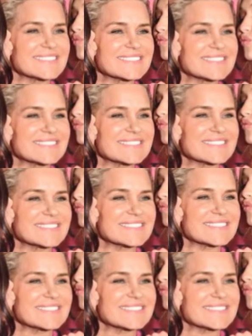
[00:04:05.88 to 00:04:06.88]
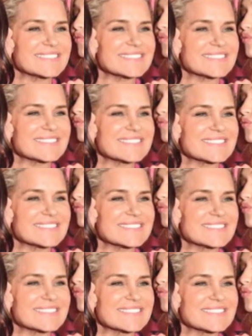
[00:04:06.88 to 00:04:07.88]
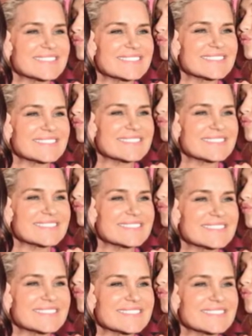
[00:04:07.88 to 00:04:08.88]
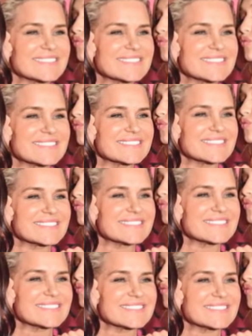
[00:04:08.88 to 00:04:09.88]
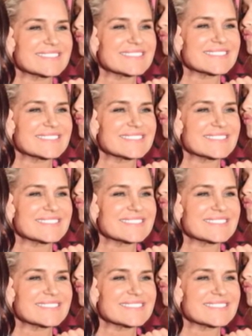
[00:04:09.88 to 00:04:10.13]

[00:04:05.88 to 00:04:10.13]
(silent)